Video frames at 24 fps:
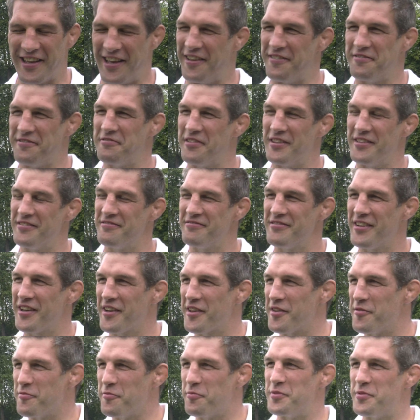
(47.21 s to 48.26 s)
yeah, none
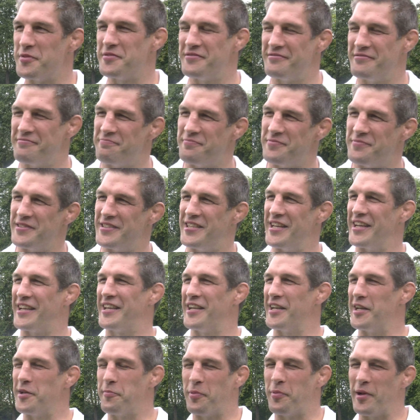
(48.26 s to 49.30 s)
of them
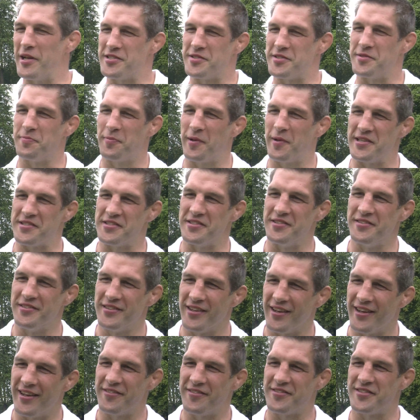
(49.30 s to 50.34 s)
particularly pleasant, pleasant
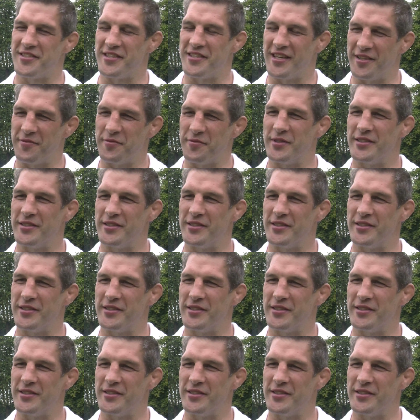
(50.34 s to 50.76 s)
I have to say.